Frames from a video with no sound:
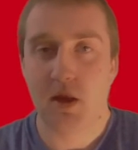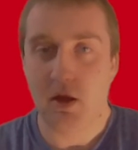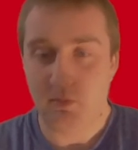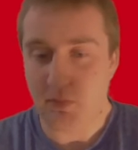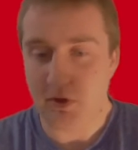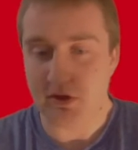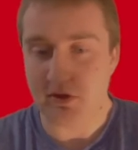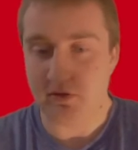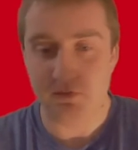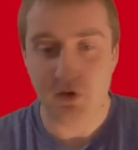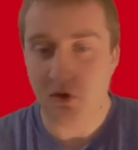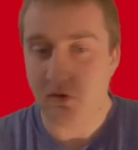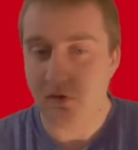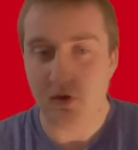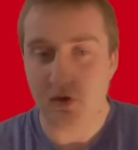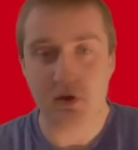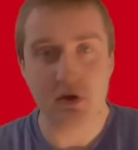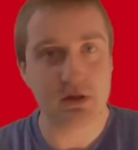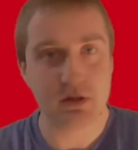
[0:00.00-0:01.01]
But the Phil
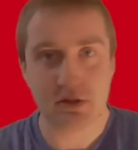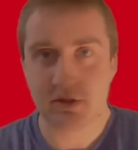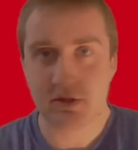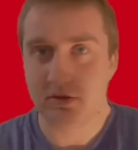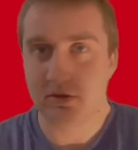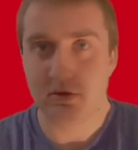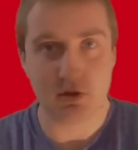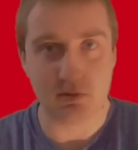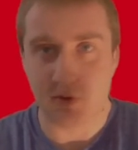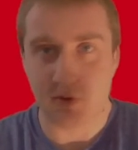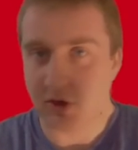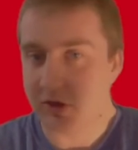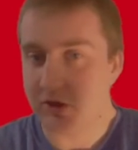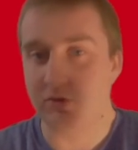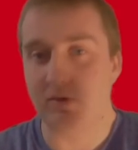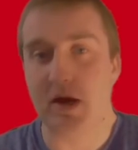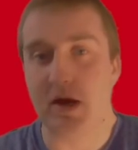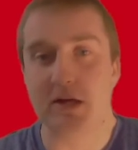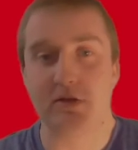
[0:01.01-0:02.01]
Fodens, the Marcus
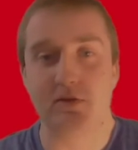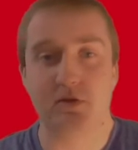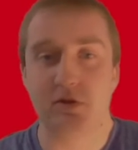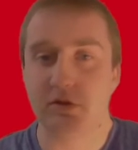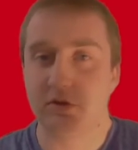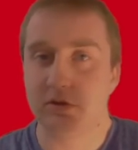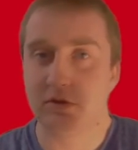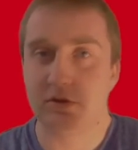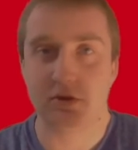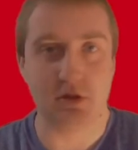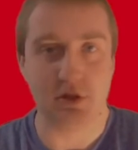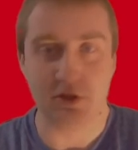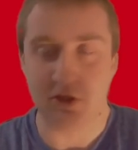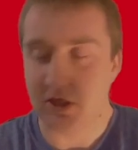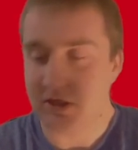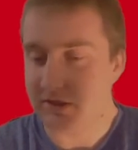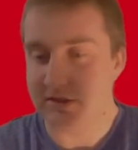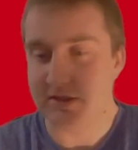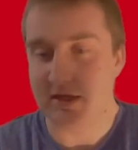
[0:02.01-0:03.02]
Rashfords, the
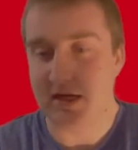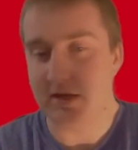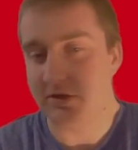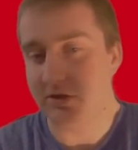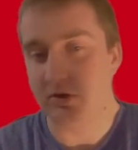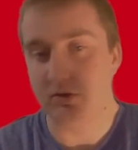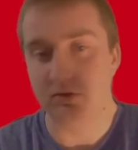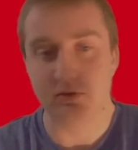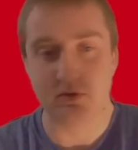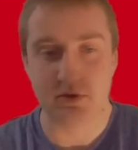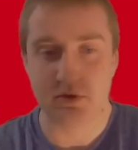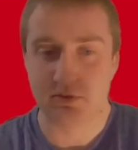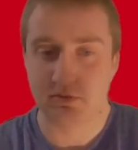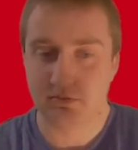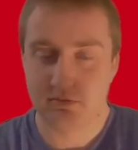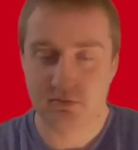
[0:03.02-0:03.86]
Jadon Sanchos